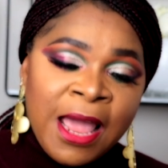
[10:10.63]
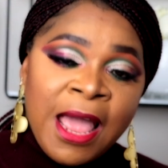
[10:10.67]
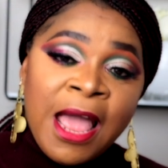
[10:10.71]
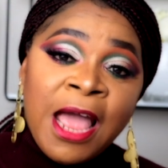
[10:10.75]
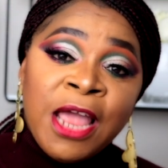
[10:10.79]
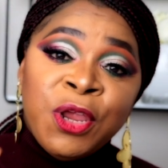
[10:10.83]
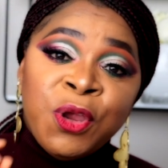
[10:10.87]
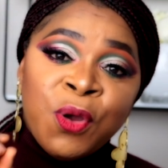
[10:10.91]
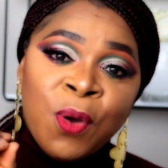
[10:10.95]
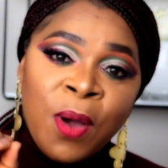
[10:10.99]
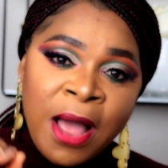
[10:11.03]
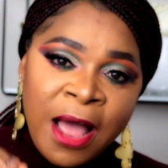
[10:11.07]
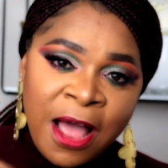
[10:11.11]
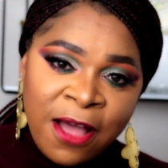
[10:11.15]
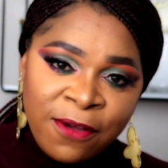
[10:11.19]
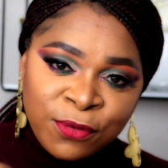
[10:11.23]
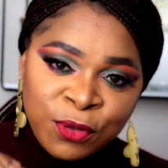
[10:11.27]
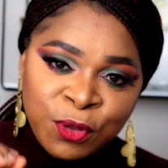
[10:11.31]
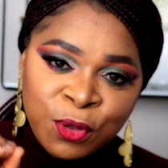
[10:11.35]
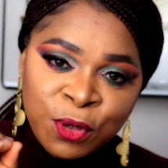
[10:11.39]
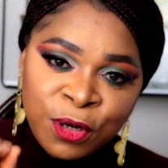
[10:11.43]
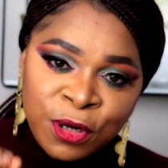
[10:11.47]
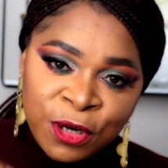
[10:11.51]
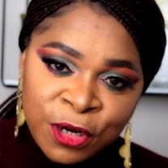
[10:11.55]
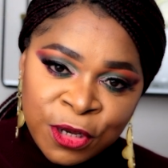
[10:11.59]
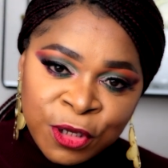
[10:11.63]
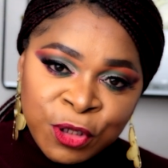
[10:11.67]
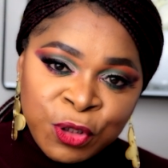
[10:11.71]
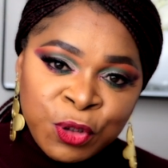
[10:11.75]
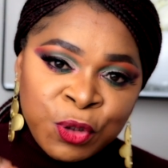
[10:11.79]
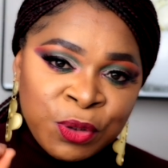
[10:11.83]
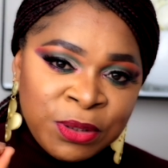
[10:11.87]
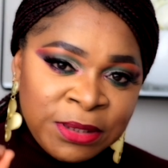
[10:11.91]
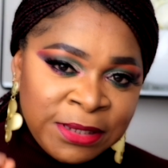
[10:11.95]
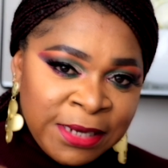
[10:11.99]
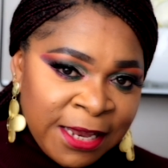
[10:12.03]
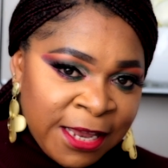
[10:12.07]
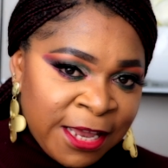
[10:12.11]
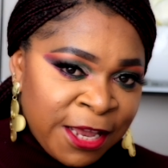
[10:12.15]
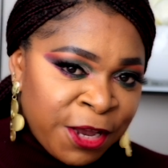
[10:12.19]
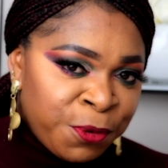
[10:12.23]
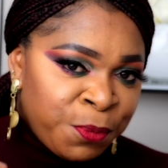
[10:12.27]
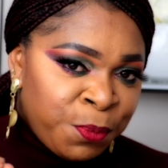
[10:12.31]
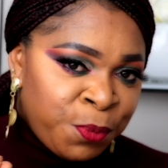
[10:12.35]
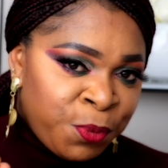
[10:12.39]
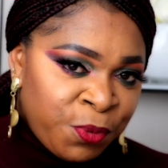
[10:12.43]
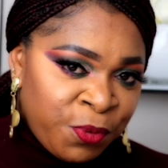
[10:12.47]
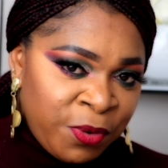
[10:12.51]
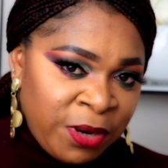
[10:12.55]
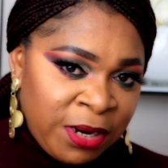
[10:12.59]
and you have to learn to take a
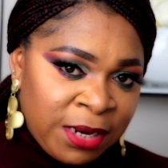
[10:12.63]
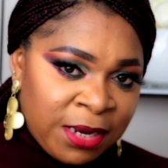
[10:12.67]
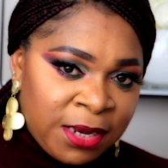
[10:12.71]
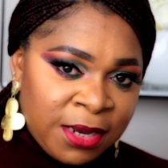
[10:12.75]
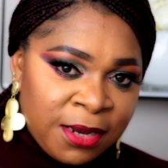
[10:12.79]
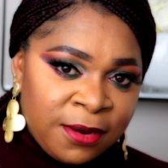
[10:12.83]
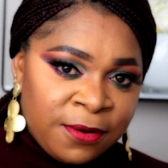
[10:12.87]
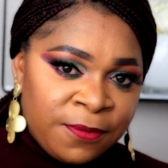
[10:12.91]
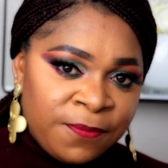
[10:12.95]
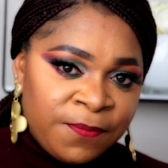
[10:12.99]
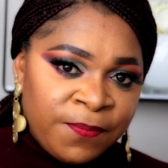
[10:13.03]
break.